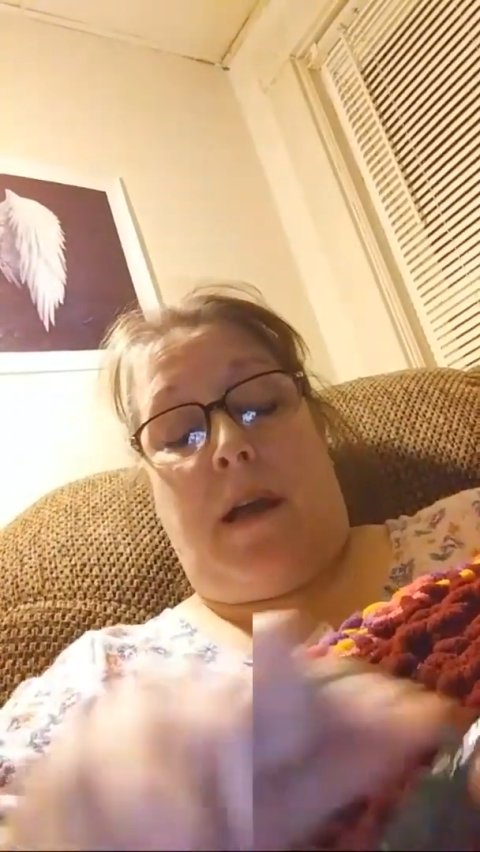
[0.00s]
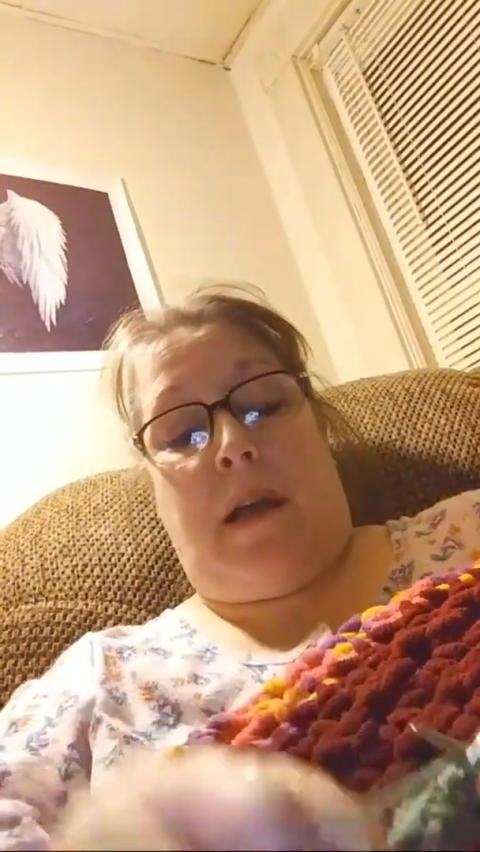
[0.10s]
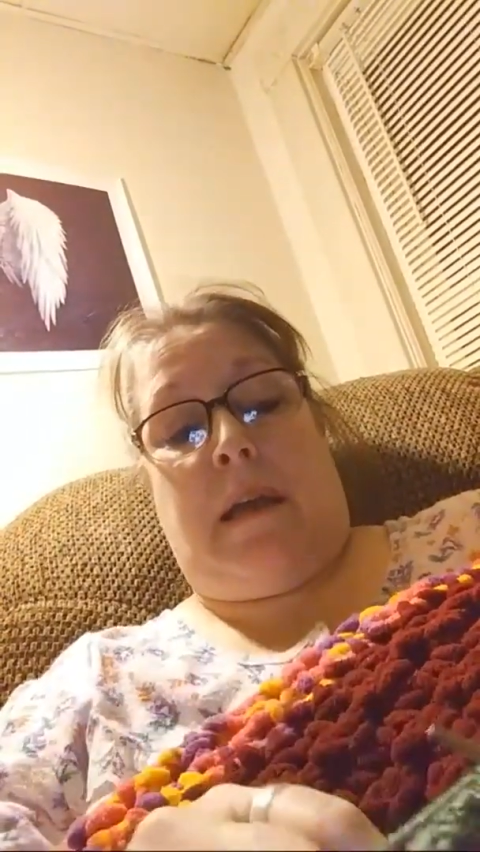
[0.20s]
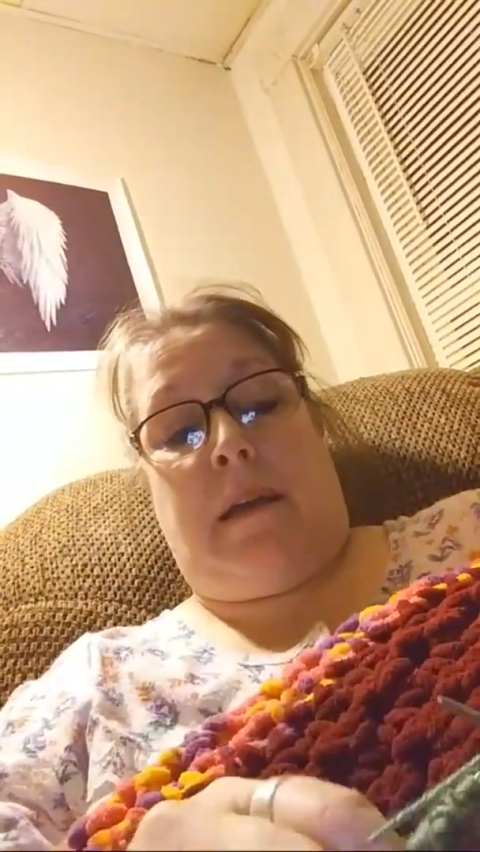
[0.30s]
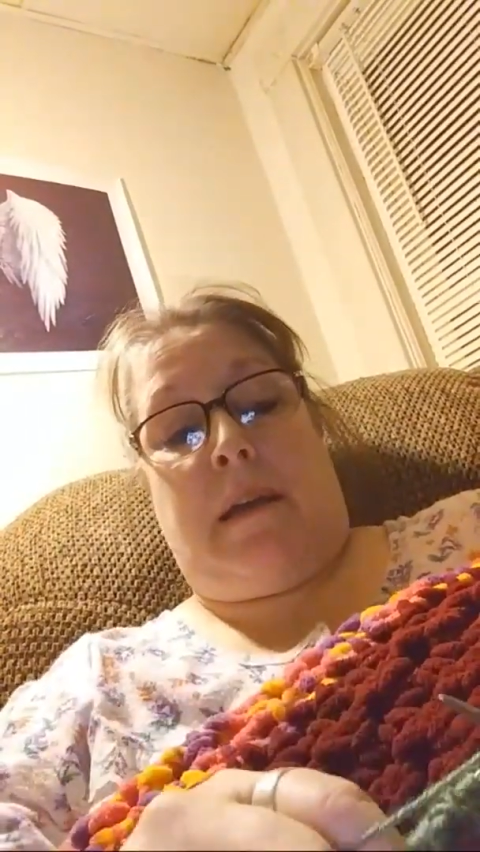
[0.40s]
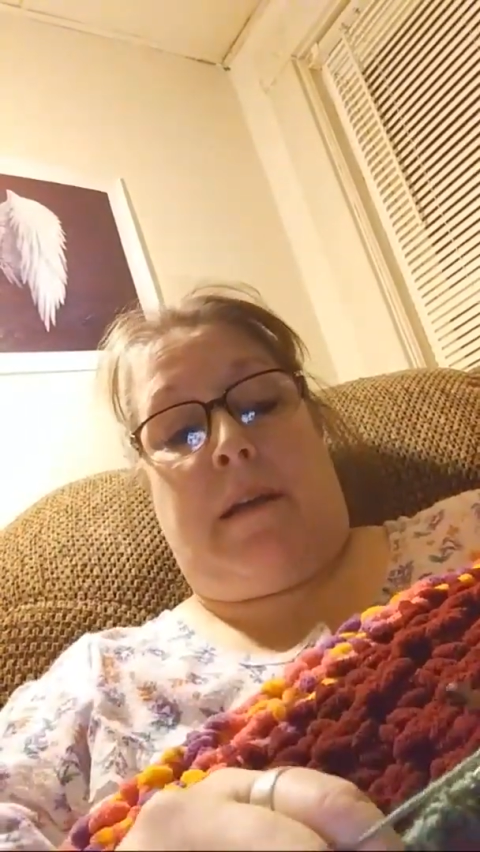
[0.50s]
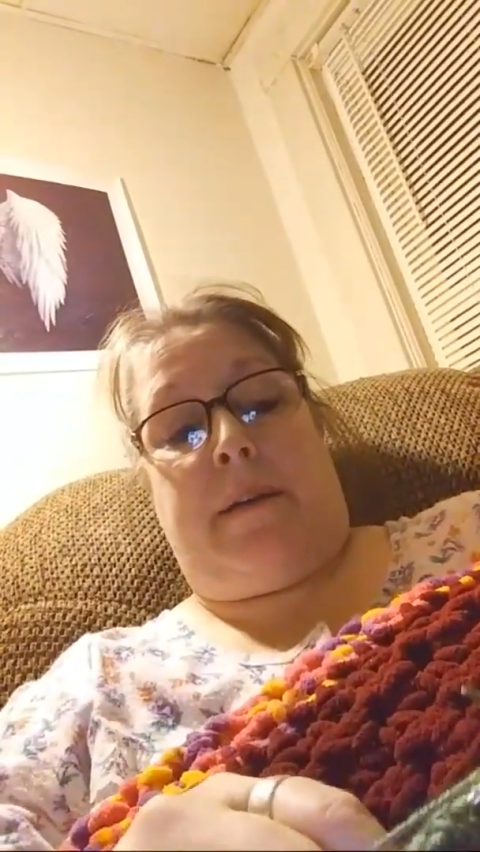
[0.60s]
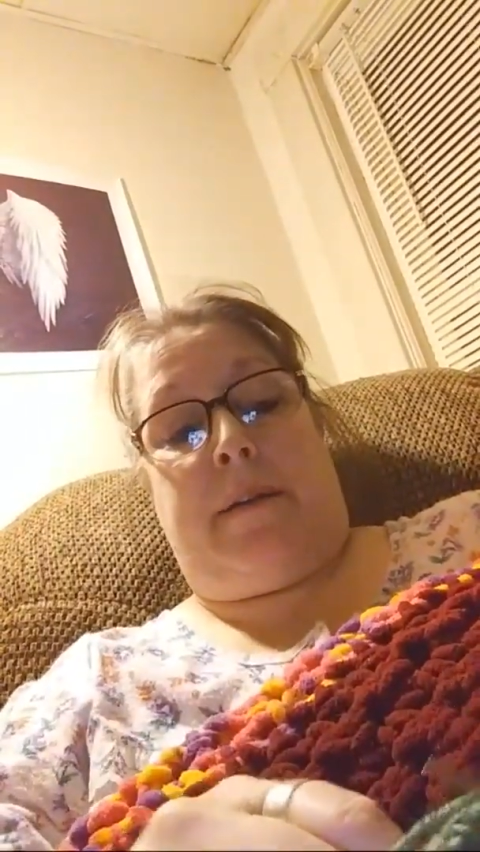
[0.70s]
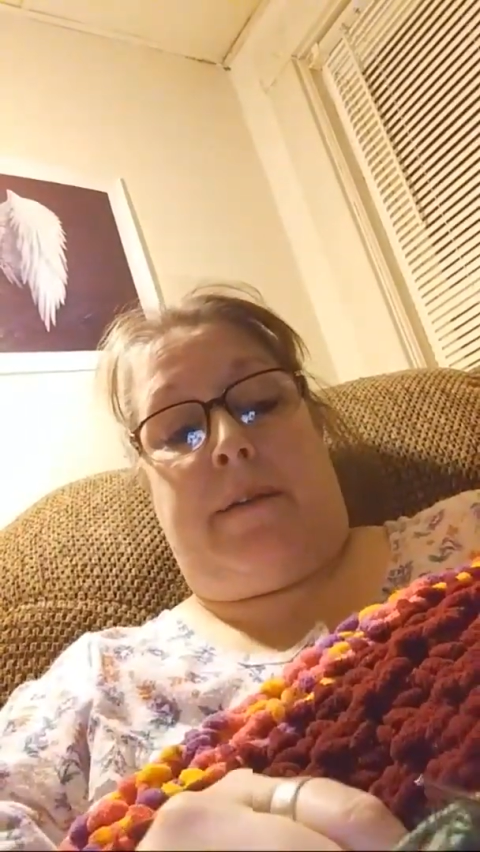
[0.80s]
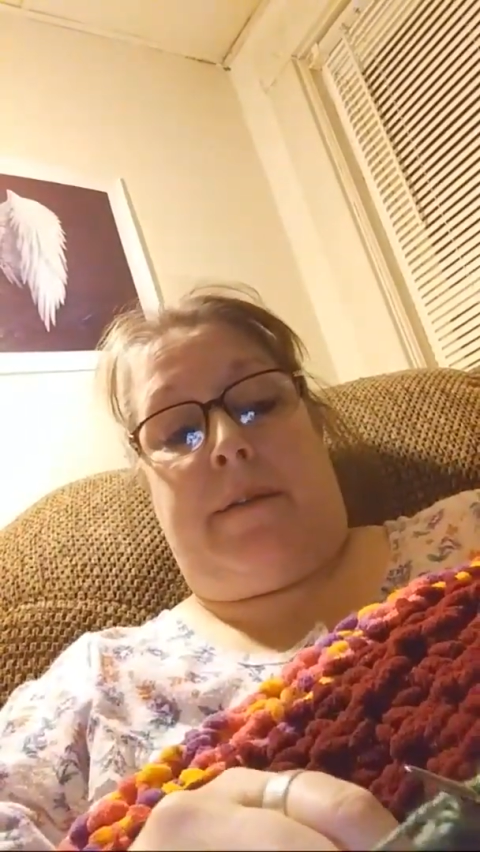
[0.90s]

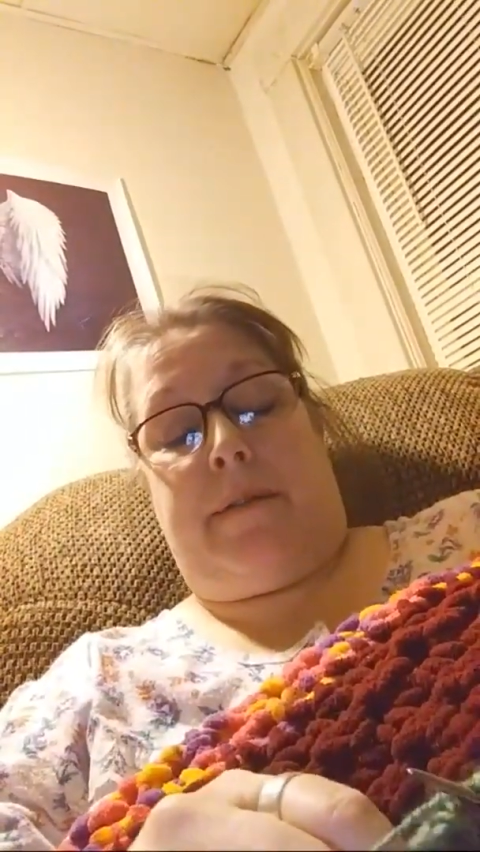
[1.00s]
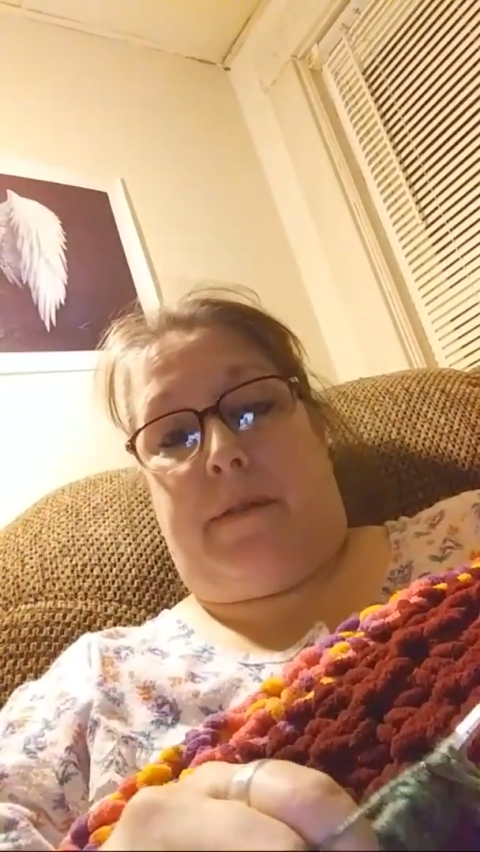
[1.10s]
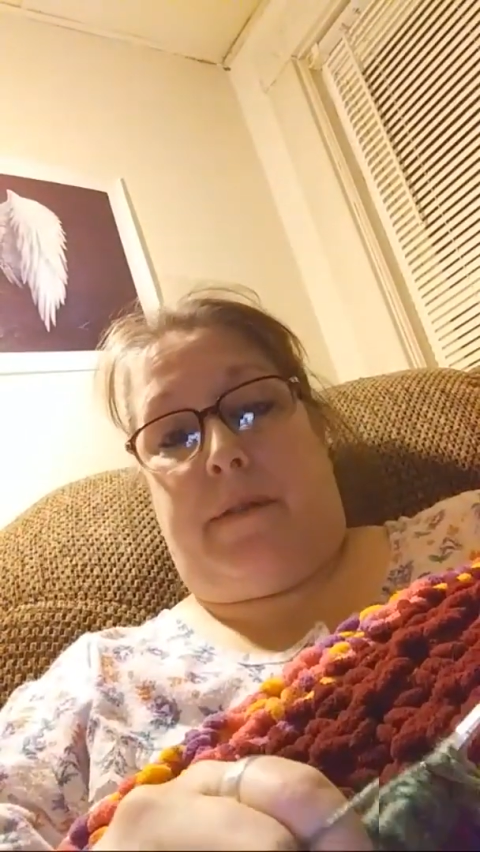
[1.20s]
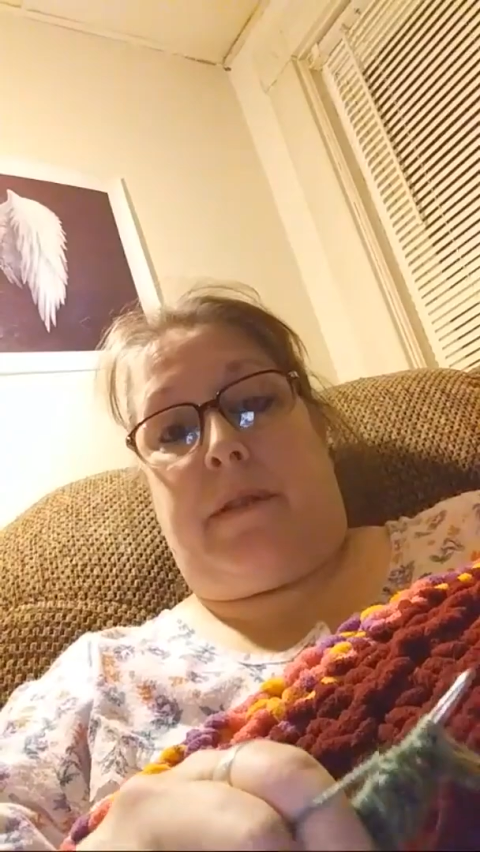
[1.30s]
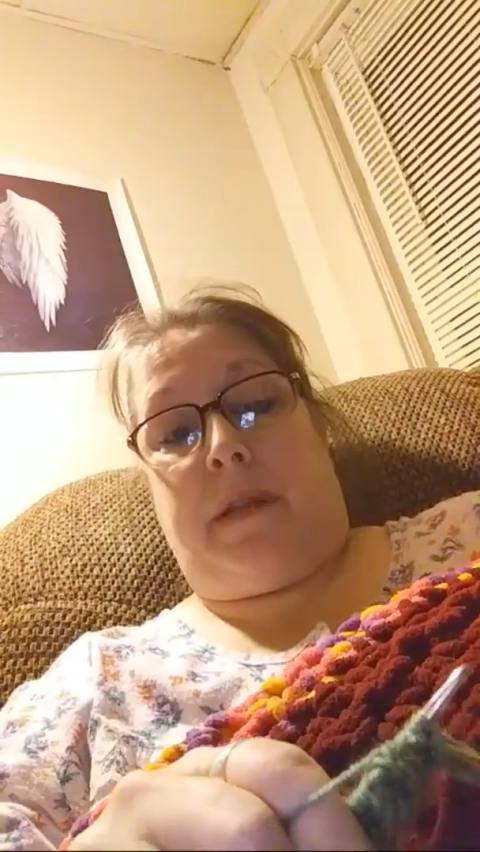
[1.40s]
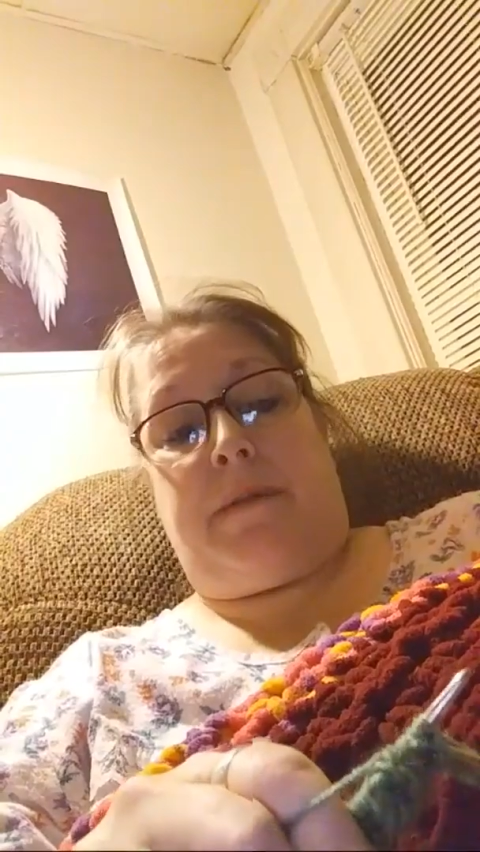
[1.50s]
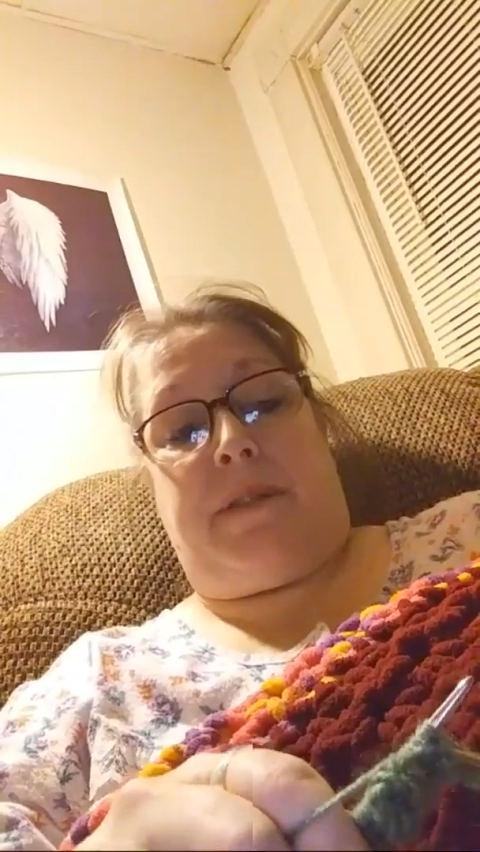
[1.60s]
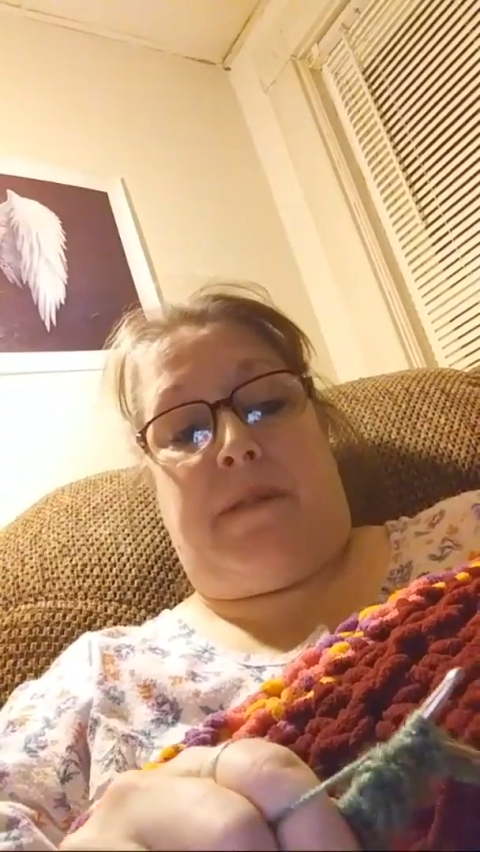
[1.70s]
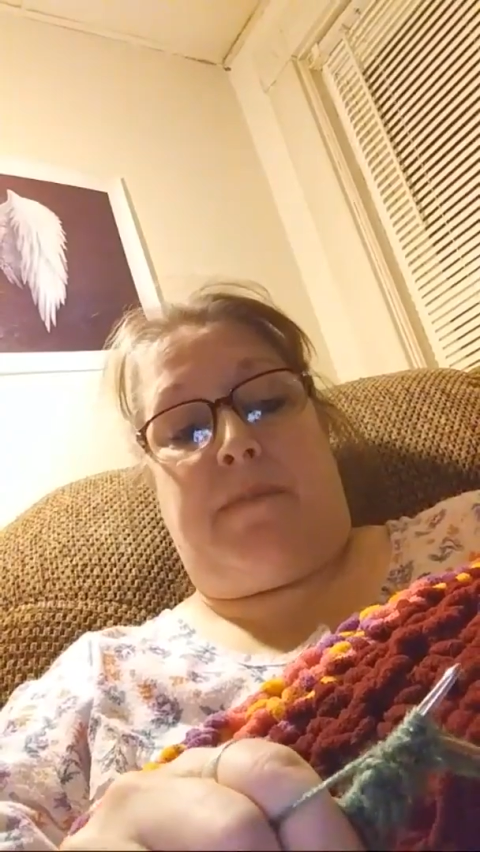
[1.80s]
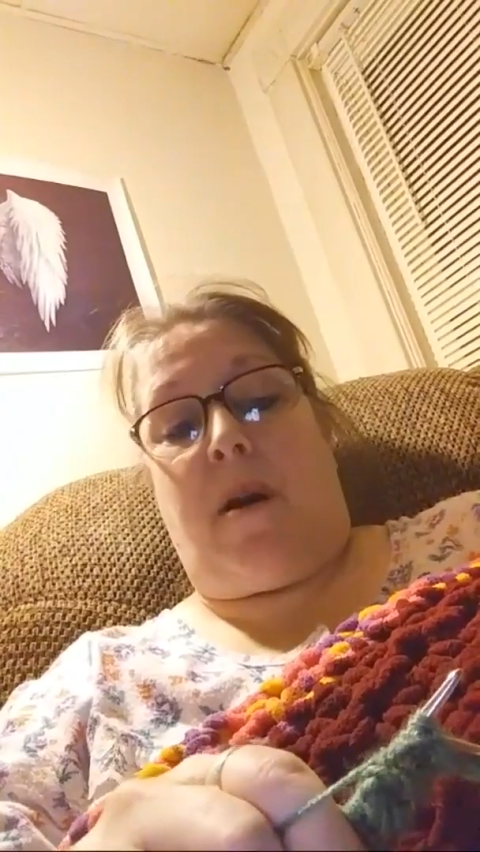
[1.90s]
And that
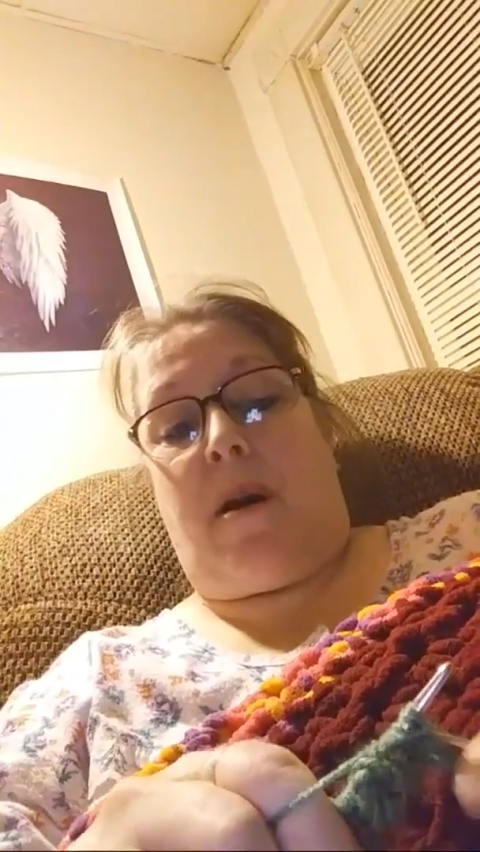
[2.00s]
was a